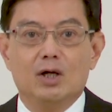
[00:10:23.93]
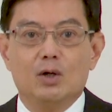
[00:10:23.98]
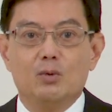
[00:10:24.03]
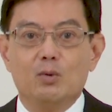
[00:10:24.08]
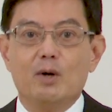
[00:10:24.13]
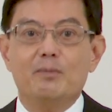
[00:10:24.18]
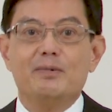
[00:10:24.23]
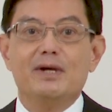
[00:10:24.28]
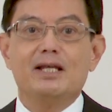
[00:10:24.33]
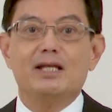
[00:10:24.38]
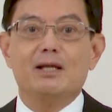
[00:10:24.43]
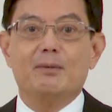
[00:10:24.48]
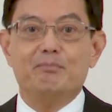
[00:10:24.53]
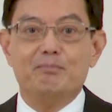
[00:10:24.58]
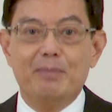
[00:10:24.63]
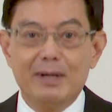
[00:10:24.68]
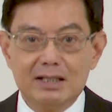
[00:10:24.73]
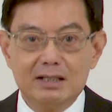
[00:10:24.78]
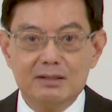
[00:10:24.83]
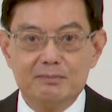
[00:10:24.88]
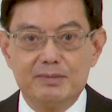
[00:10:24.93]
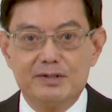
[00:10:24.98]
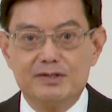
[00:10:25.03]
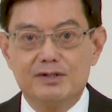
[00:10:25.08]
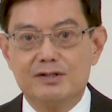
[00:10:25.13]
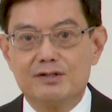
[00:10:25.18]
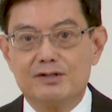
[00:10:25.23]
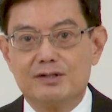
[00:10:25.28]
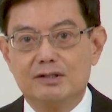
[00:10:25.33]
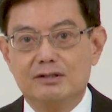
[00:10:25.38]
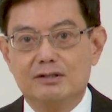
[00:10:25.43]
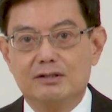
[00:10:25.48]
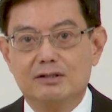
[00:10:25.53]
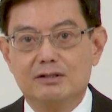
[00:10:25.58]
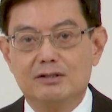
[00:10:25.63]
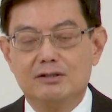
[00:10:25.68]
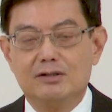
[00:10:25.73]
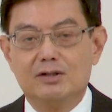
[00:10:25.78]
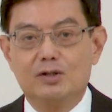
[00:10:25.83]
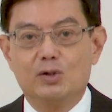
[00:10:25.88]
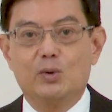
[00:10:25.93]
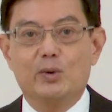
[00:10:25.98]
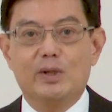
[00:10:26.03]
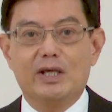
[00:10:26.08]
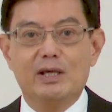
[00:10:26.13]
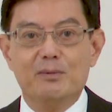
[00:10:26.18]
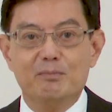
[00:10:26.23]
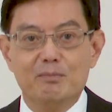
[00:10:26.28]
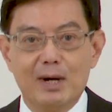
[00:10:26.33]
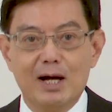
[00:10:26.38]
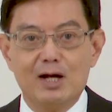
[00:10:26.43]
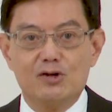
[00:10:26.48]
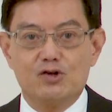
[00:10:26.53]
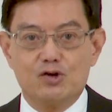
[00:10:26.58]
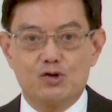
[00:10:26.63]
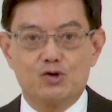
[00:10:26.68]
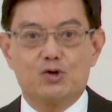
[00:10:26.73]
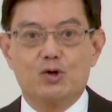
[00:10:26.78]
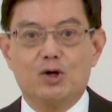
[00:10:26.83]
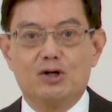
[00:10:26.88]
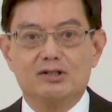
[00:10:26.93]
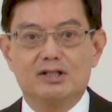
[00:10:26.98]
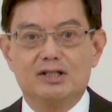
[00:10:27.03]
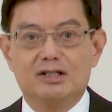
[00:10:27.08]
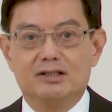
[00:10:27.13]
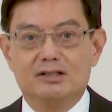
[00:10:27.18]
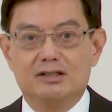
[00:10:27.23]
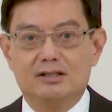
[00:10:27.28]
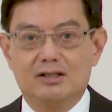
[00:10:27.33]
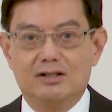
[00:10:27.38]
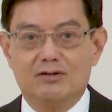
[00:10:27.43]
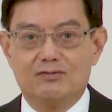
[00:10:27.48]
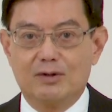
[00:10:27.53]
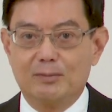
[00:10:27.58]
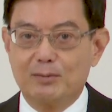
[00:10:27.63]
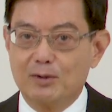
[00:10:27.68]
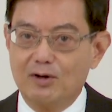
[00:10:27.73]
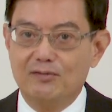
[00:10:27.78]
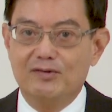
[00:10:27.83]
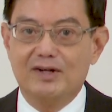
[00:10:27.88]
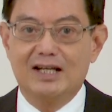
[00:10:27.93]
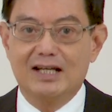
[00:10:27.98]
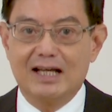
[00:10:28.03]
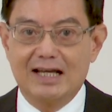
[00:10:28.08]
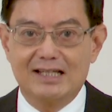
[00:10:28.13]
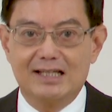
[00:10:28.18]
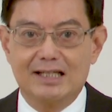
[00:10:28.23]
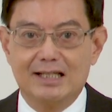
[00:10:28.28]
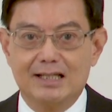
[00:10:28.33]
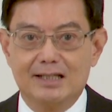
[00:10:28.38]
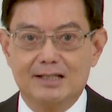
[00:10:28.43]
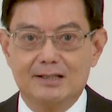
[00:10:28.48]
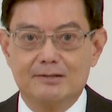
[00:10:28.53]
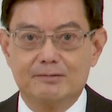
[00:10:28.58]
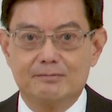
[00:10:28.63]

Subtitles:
we'll be in a better position to emerge stronger from COVID-19.